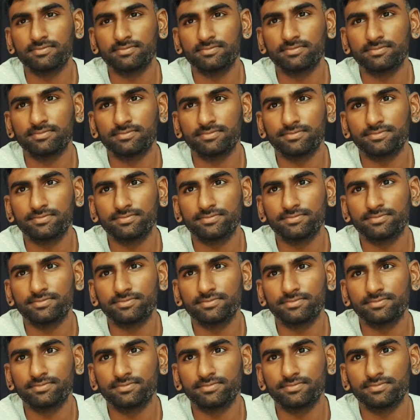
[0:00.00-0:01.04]

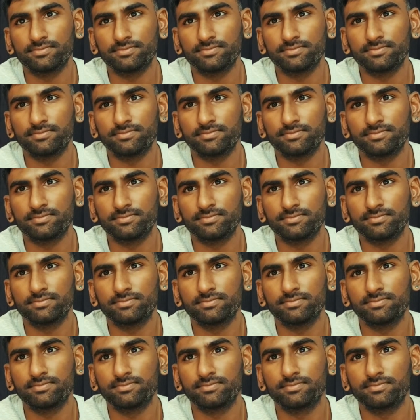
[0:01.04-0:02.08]

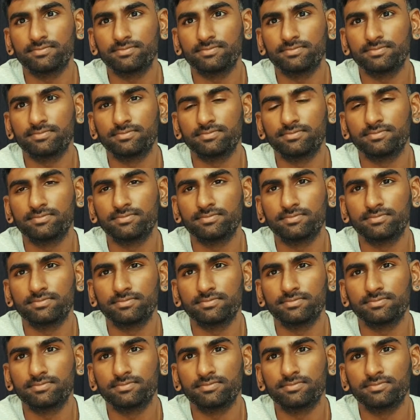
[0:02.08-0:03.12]
[no speech]